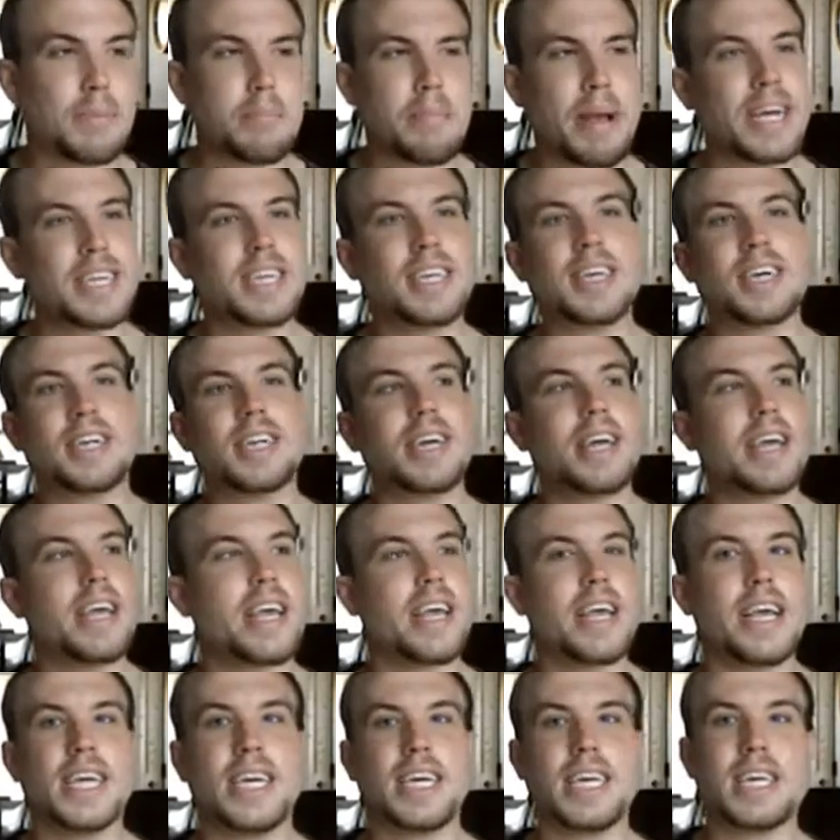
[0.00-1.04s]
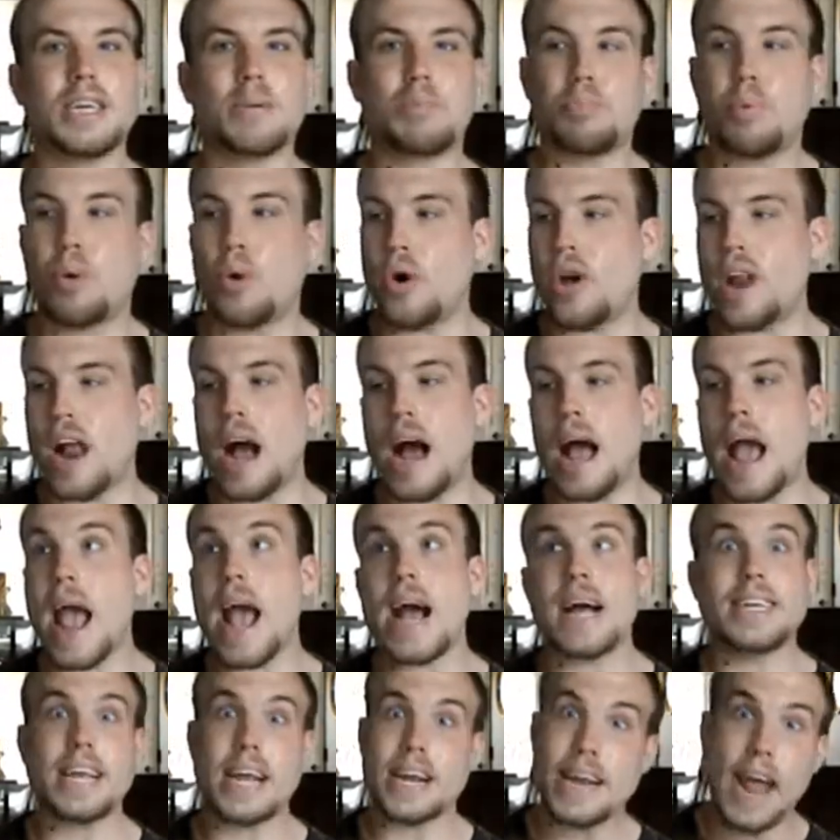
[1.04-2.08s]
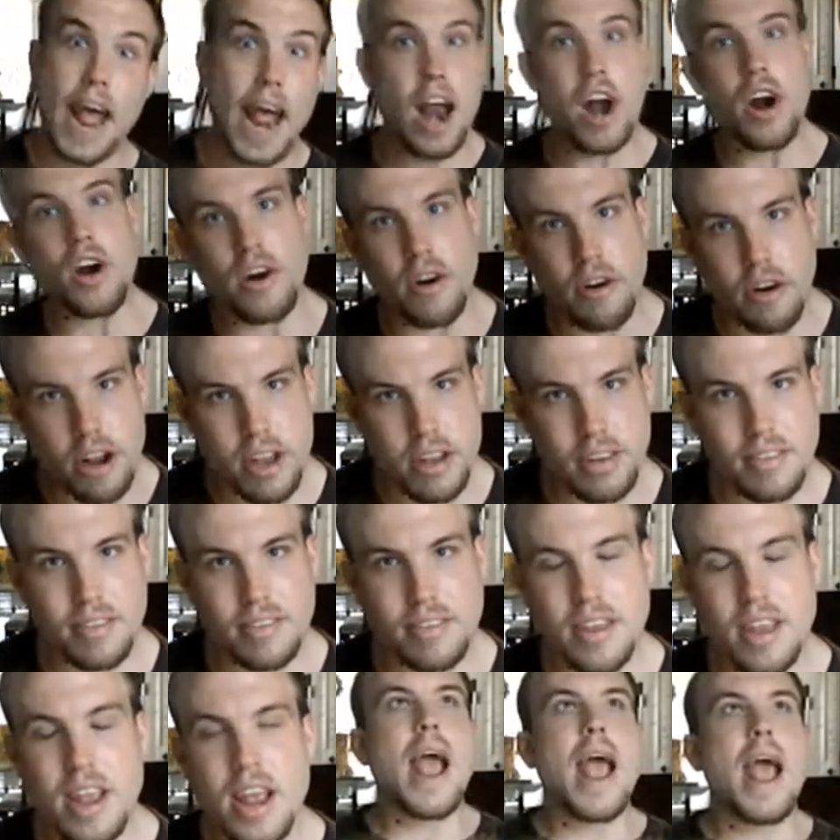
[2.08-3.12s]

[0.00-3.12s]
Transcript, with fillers: and basically he is put as a terrorist,